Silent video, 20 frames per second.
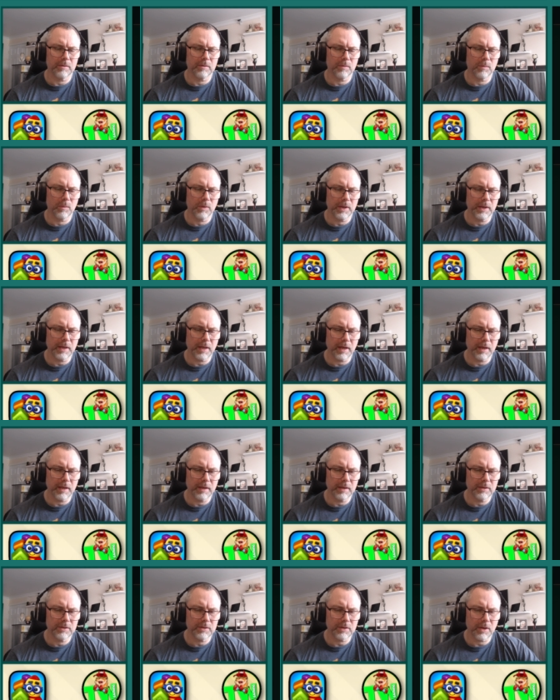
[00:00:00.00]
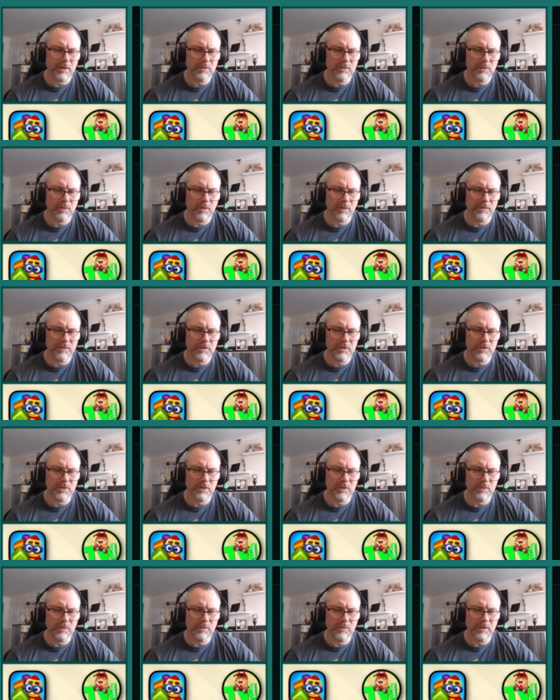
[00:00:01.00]
win a total of
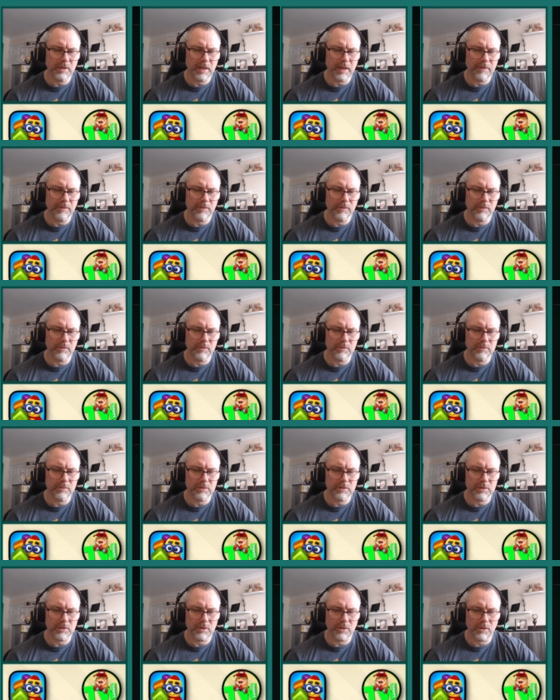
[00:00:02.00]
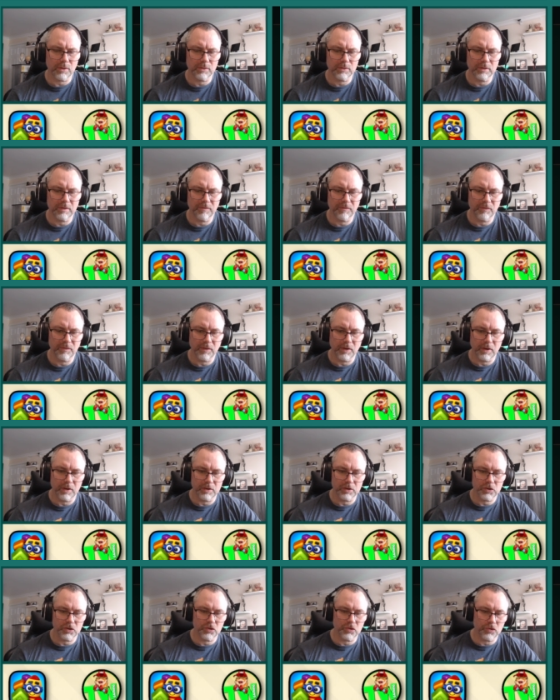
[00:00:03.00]
2 levels on the
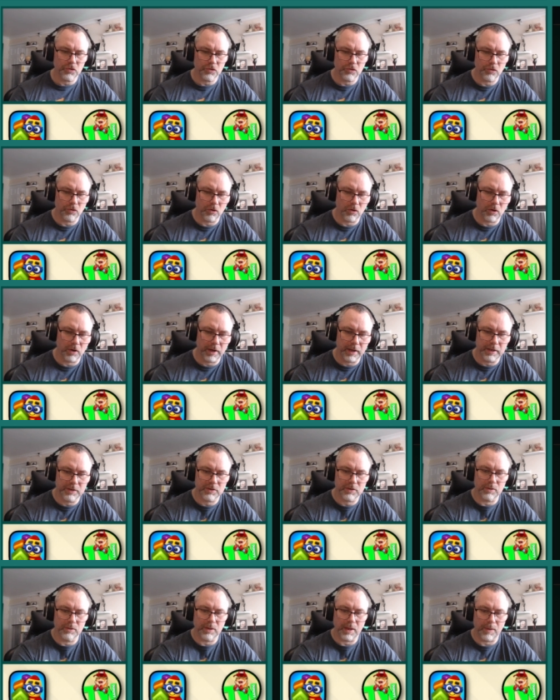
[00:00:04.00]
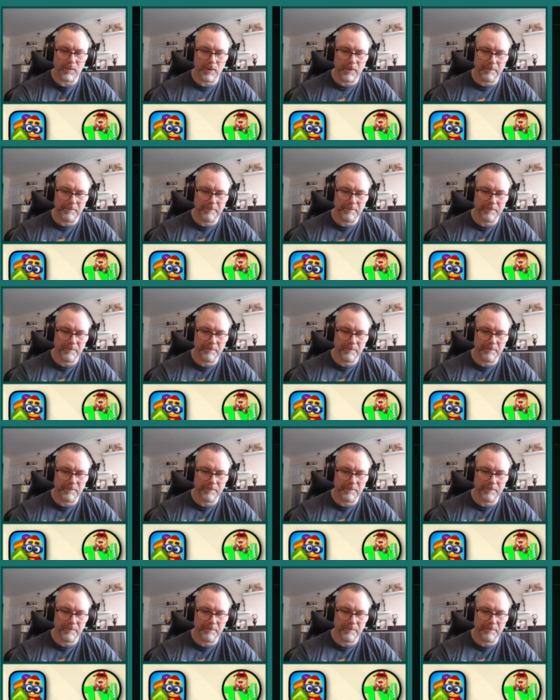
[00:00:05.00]
first try. Let's do that one.